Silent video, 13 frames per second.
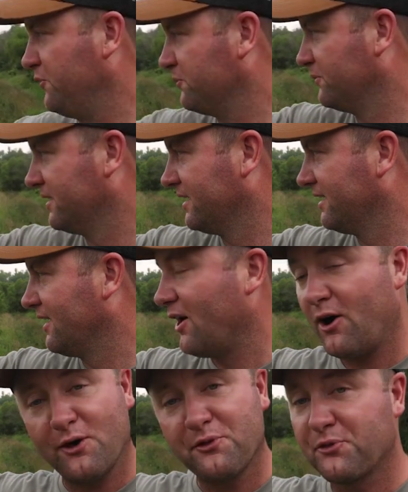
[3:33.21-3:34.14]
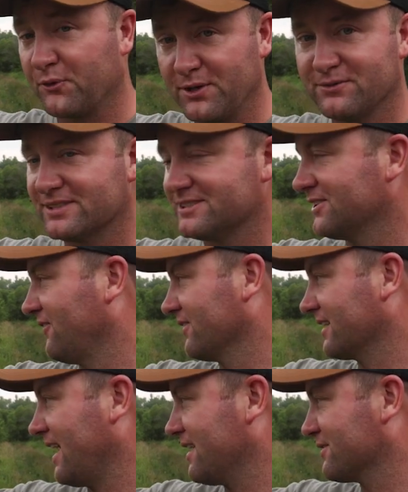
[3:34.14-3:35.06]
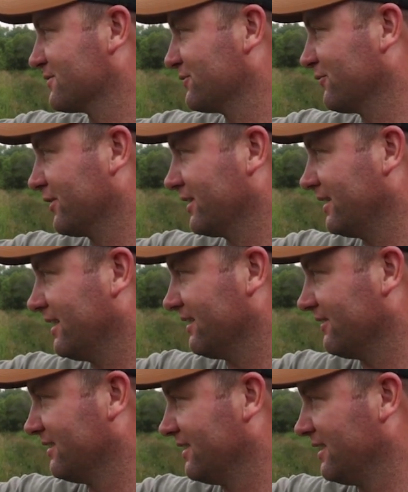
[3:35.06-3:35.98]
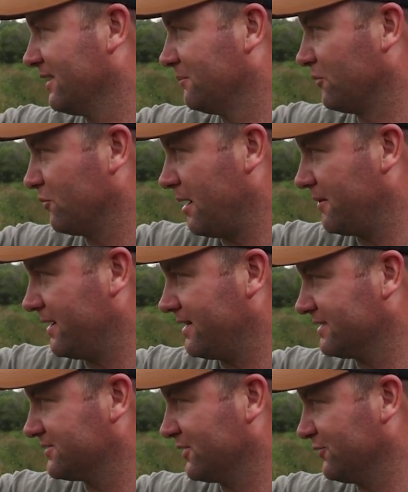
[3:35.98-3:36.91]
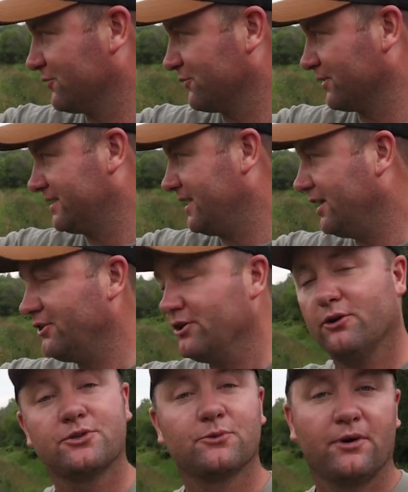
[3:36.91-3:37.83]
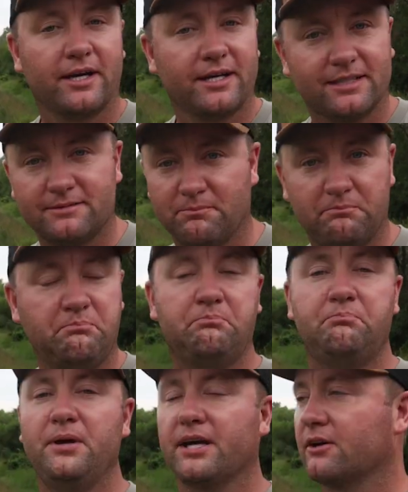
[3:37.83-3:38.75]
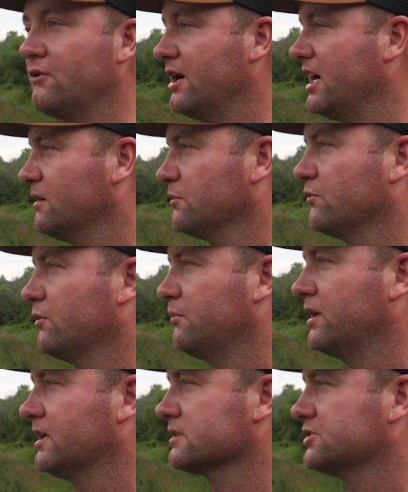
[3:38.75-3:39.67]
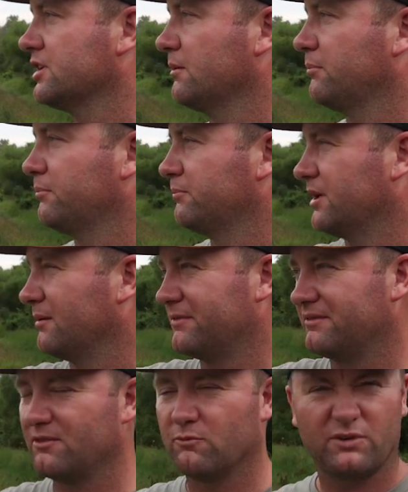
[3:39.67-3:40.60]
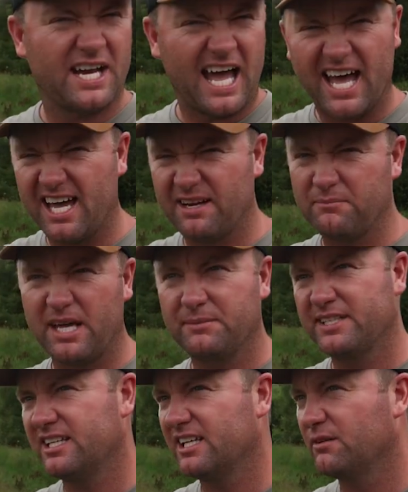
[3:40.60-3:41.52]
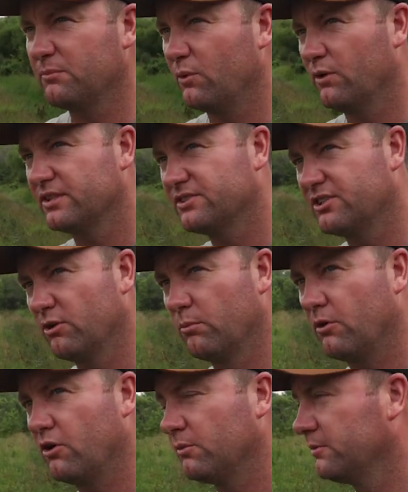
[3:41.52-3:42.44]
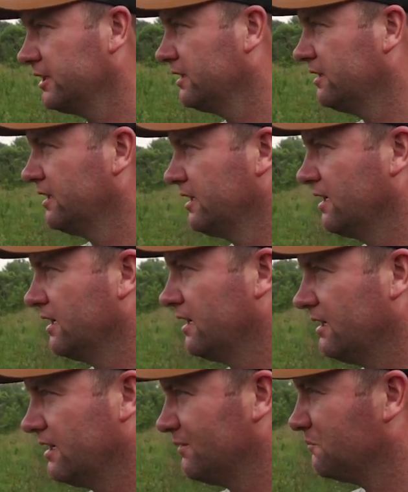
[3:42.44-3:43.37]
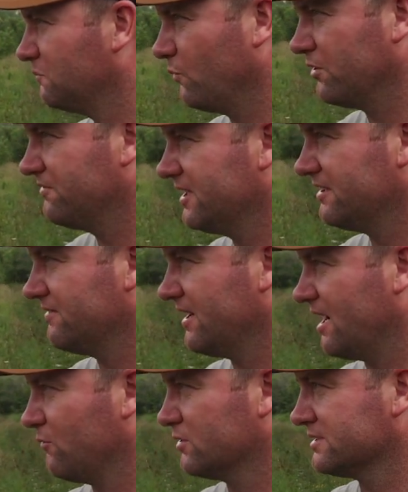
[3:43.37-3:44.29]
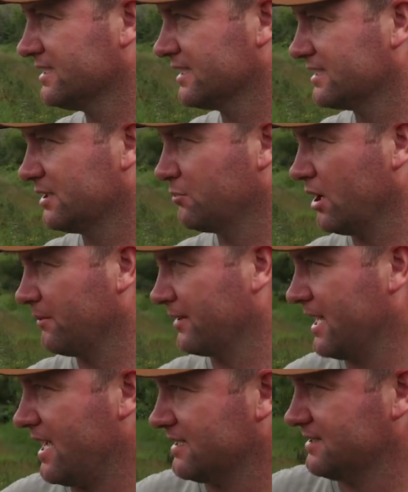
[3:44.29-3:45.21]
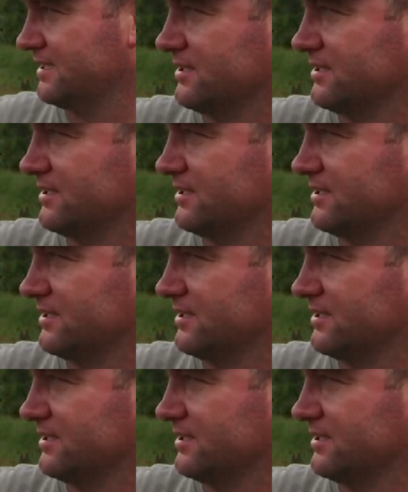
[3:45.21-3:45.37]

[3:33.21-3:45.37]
boom, all 3 of us saw it. Cash was freaking out. But right by that cedar tree, 10 yards away, a big old hammer of a buck jumped up. 9, maybe 10 points, still bulby. 155, 160 probably as